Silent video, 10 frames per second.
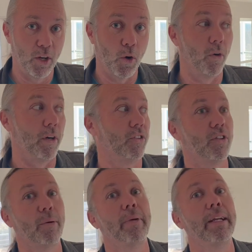or on
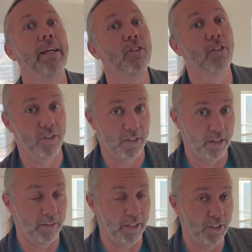somebody else's
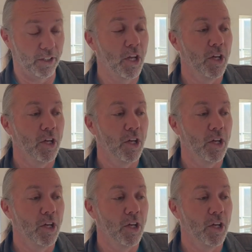salvation.